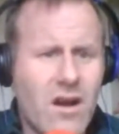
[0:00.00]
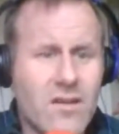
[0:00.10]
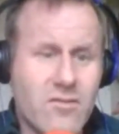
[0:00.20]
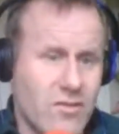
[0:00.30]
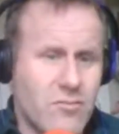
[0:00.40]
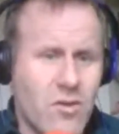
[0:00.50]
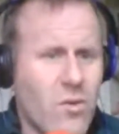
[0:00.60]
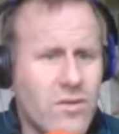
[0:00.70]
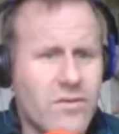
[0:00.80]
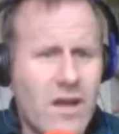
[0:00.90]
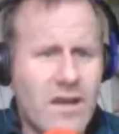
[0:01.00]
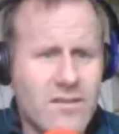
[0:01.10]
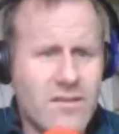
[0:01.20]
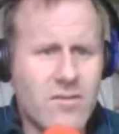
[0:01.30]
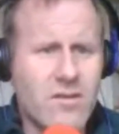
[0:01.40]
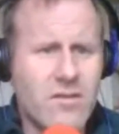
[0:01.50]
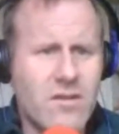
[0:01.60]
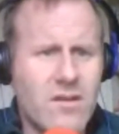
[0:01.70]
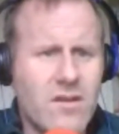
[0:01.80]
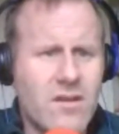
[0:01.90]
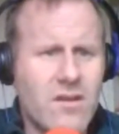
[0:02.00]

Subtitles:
Ice cream rolls has a fucking...